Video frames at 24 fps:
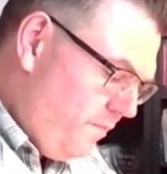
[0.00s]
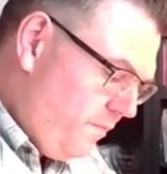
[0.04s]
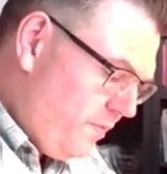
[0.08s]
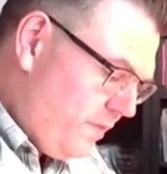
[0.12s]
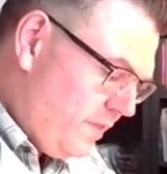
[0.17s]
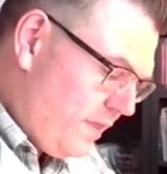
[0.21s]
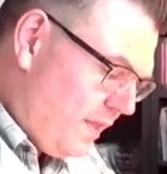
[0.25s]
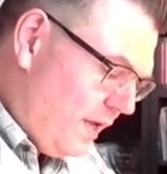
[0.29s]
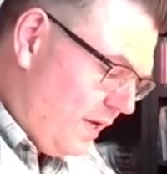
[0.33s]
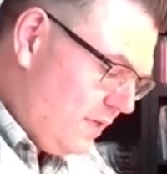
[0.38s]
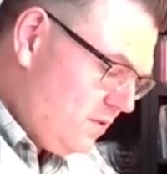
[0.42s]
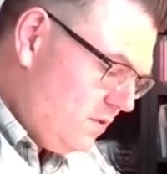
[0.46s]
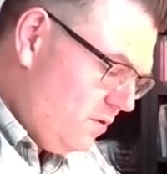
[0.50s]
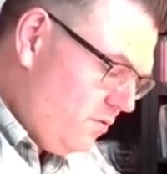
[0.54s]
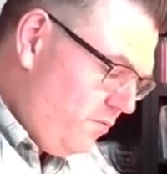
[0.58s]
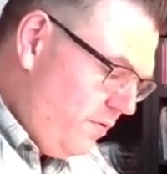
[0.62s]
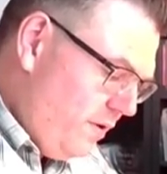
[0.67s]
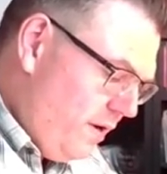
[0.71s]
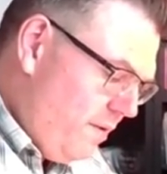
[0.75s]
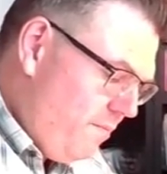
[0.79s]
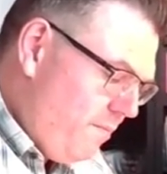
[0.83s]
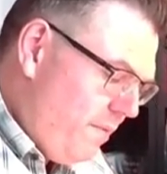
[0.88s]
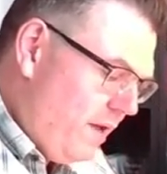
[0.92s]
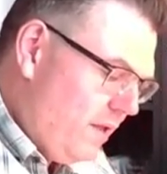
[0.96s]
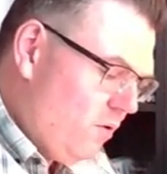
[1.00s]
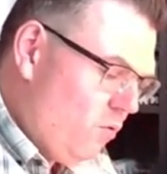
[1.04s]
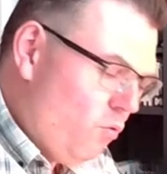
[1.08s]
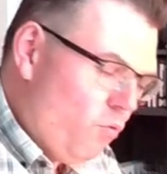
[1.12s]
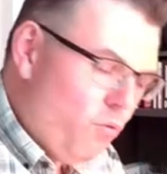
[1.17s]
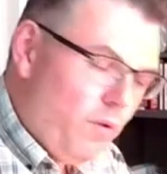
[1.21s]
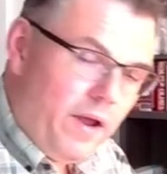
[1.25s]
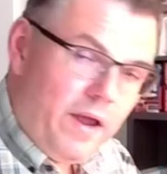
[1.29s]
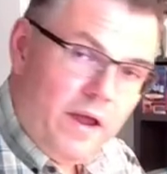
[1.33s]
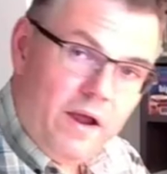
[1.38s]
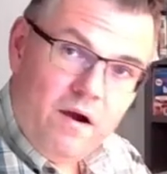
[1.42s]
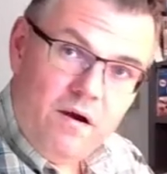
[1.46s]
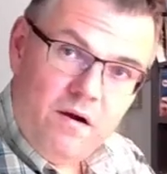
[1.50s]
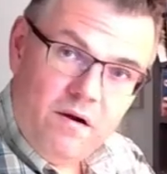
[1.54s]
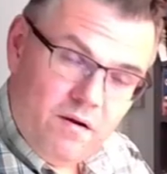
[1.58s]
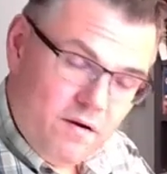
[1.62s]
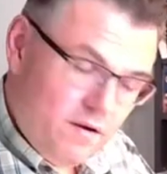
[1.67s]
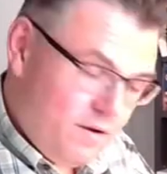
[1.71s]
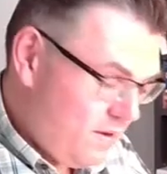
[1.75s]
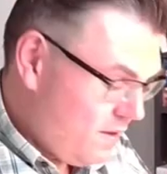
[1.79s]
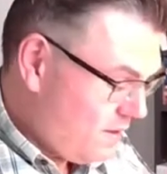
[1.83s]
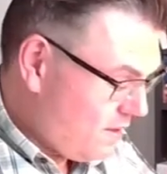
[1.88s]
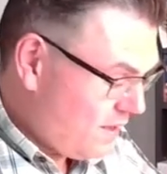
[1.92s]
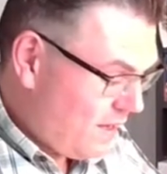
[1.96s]
Does not really matter where,
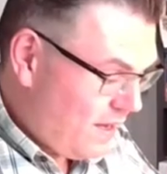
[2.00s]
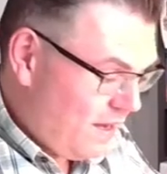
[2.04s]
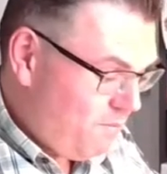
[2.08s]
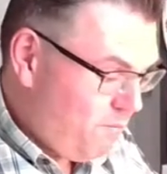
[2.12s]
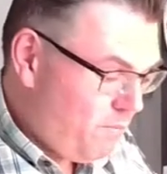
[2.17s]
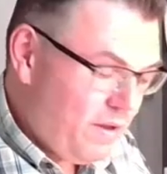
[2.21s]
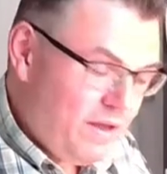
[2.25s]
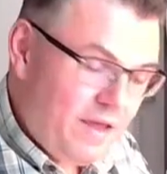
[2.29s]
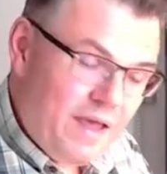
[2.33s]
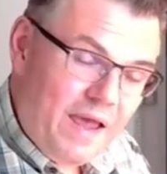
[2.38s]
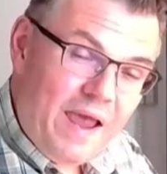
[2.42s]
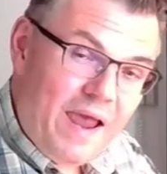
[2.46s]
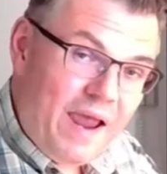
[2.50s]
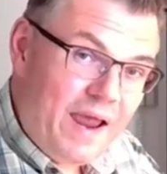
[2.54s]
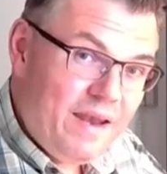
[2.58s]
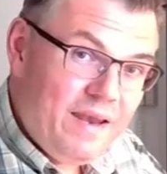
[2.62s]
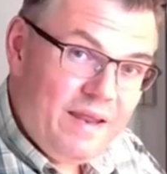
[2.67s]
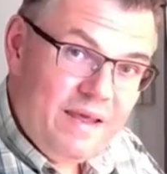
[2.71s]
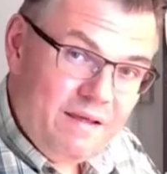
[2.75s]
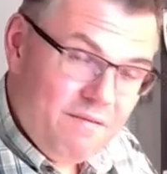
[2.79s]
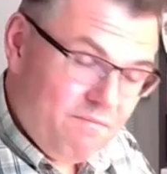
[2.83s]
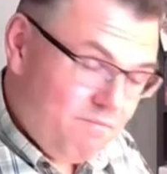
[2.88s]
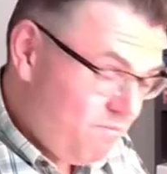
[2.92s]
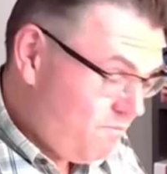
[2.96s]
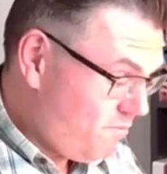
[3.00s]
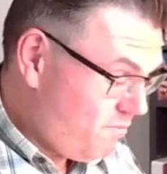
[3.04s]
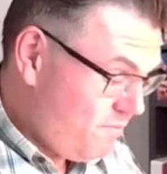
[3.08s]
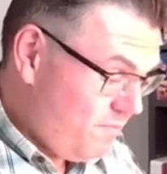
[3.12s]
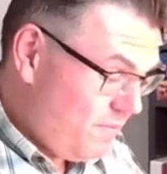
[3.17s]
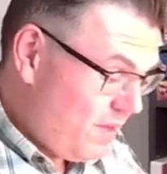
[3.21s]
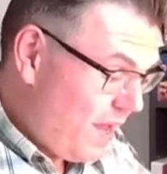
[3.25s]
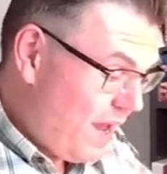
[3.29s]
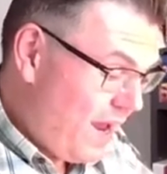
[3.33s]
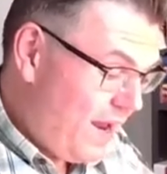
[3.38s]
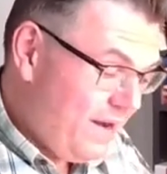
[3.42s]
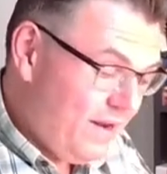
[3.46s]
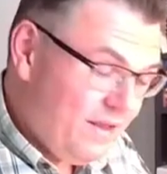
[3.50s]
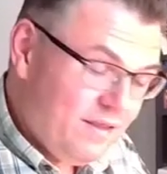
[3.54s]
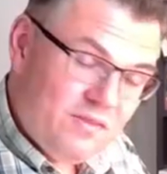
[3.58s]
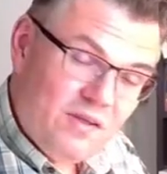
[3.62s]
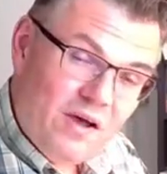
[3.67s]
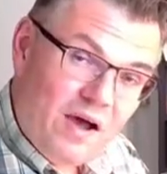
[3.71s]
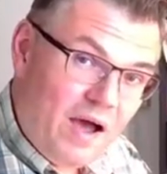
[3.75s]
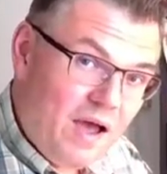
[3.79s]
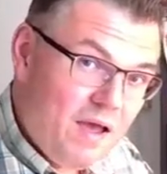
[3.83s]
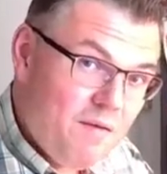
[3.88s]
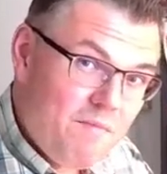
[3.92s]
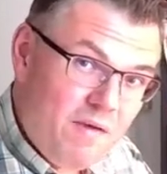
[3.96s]
can be any any
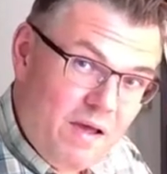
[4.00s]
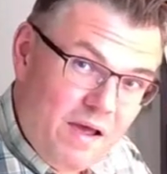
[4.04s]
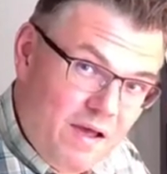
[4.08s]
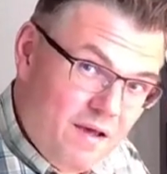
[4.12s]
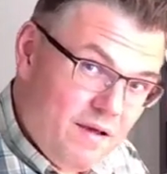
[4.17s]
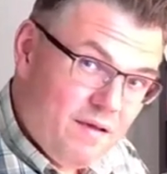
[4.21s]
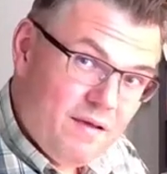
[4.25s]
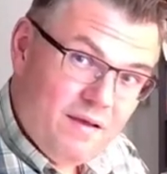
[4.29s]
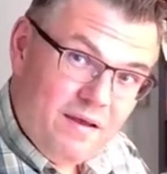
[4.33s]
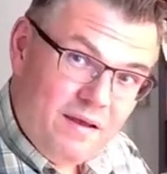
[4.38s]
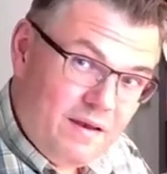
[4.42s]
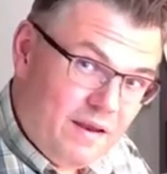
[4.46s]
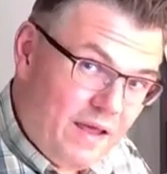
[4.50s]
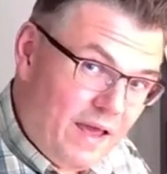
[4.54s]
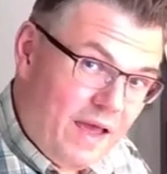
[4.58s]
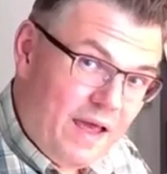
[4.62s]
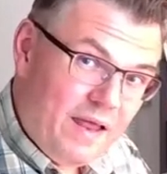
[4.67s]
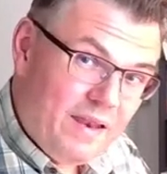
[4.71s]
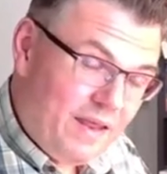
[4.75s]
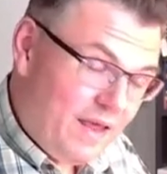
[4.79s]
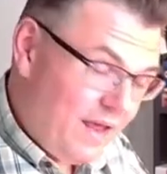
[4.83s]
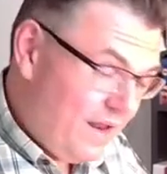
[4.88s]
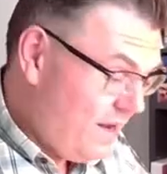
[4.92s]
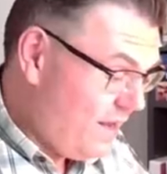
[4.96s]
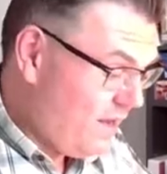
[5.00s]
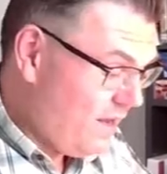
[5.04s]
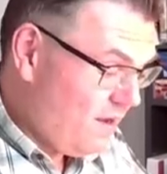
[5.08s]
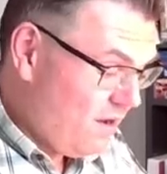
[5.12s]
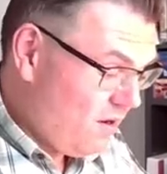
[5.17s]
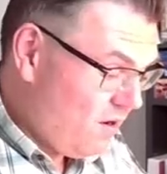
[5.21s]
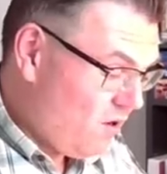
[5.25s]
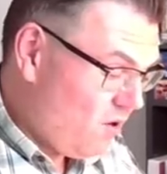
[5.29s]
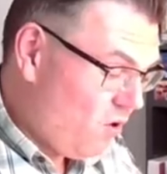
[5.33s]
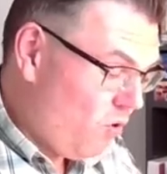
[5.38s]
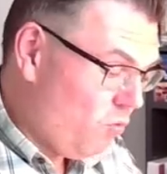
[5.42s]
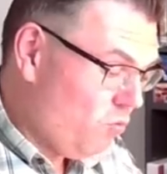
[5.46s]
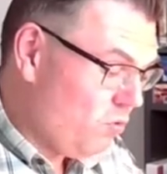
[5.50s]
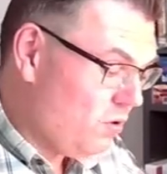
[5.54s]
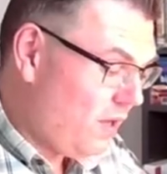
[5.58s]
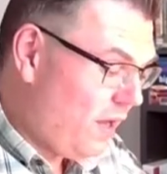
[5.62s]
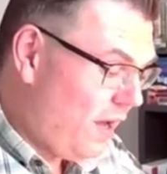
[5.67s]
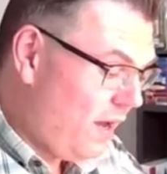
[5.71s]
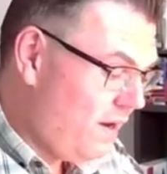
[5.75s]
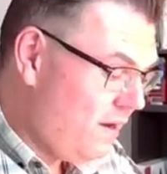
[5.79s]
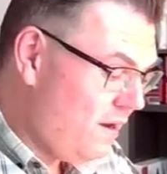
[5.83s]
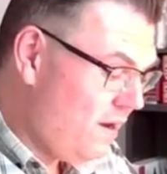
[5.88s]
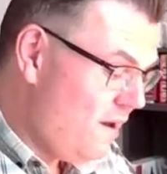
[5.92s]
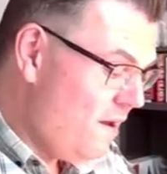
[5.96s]
time, in, at any code
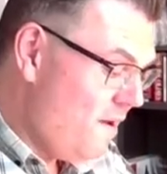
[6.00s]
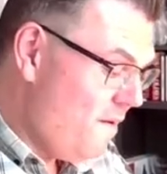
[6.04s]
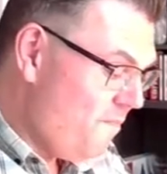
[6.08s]
line.